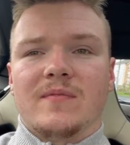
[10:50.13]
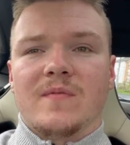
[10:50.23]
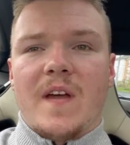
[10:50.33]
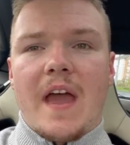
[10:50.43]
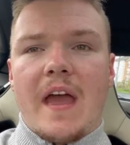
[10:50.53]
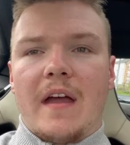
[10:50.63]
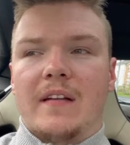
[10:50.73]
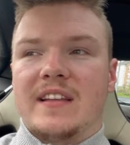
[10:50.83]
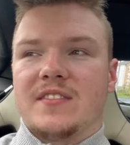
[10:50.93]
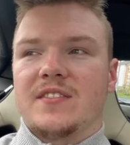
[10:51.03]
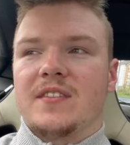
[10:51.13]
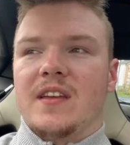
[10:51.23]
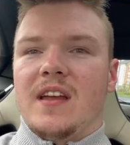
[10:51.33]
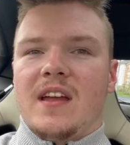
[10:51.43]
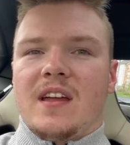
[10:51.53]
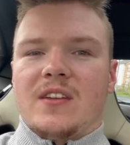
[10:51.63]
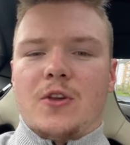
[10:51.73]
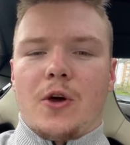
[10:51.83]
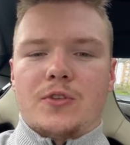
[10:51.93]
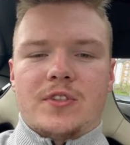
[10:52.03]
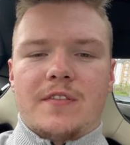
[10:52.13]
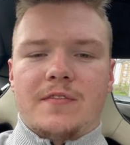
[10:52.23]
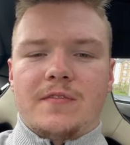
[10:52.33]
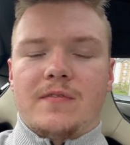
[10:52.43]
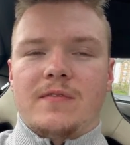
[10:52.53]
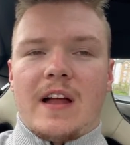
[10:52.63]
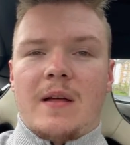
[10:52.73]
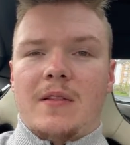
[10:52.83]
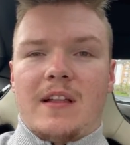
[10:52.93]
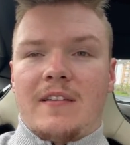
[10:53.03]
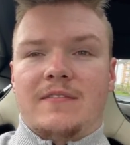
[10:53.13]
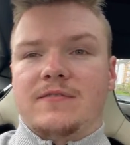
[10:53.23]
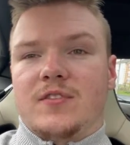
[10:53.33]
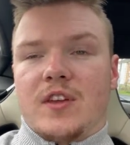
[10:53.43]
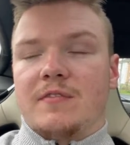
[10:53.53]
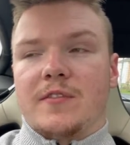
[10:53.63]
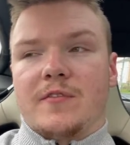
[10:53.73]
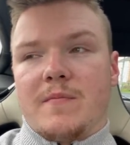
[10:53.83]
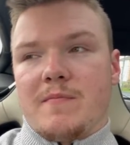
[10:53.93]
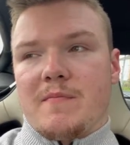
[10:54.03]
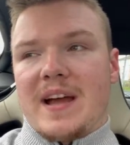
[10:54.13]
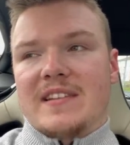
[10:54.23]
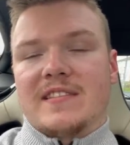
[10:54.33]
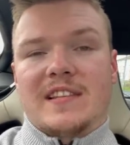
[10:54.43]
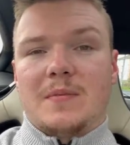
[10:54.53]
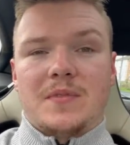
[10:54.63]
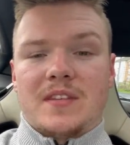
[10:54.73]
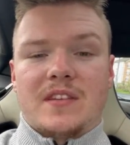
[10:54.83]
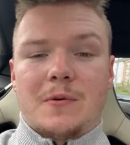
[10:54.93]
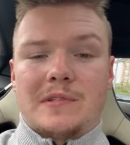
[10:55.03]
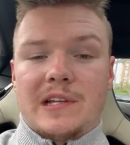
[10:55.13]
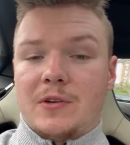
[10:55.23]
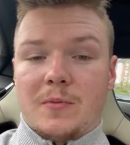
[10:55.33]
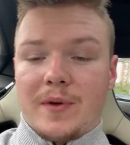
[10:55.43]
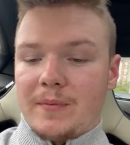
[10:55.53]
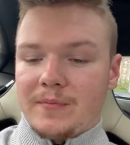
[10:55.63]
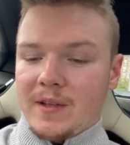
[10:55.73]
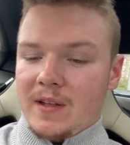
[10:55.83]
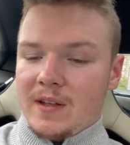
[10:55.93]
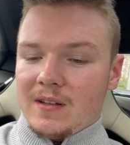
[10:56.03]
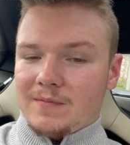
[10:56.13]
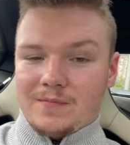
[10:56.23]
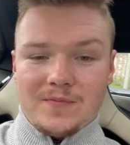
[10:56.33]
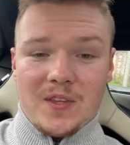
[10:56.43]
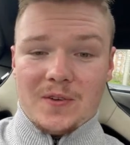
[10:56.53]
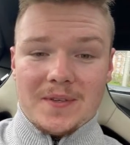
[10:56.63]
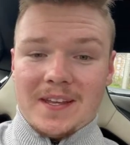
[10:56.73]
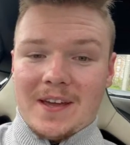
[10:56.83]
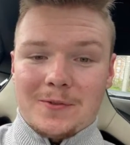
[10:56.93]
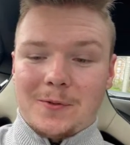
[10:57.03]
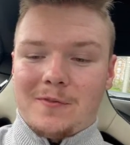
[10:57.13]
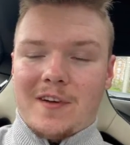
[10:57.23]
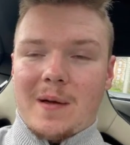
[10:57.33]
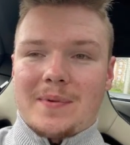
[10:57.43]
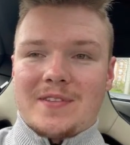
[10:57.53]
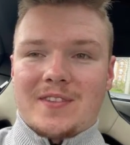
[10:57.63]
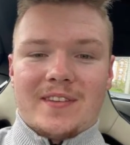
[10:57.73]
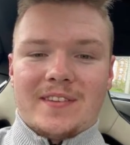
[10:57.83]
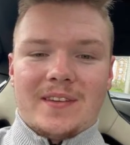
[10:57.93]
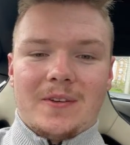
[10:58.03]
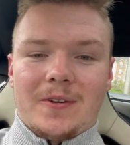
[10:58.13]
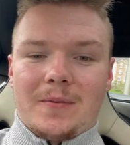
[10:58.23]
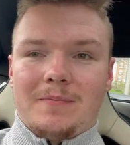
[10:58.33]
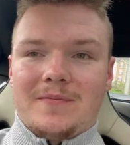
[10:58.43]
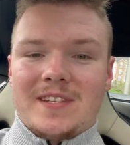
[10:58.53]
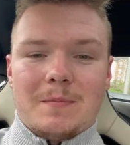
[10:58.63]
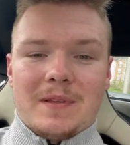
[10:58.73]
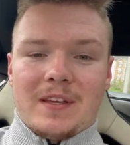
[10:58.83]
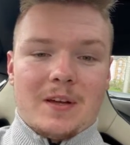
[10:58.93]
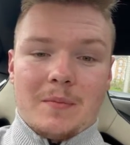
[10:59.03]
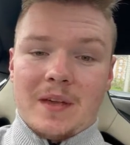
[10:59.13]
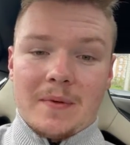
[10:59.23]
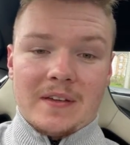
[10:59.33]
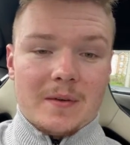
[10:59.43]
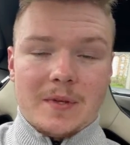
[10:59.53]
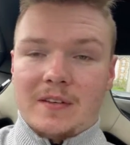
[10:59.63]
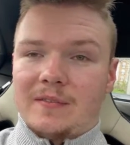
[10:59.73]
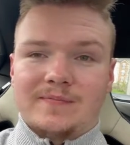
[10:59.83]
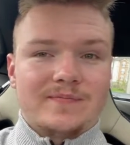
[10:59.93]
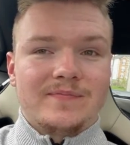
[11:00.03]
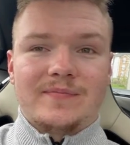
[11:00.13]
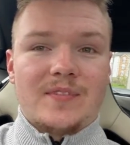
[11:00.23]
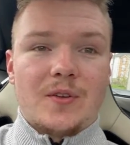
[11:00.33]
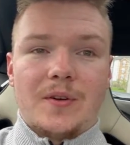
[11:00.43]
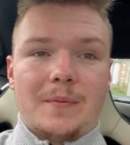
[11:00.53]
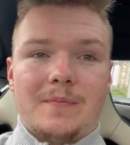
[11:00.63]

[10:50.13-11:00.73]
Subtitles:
it's, you know, I've suffered from bad sleep since I was little, but you know, you get on NoFap and suddenly you're sleeping like a baby. I mean, you're